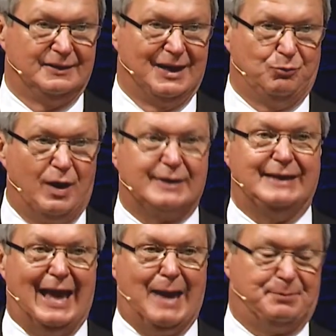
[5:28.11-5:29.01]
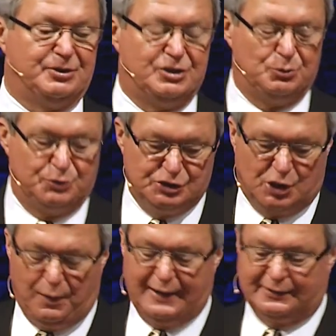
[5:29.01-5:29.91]
of what can happen to you when you
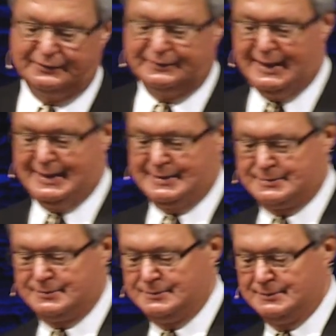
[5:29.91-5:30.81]
go out on a date.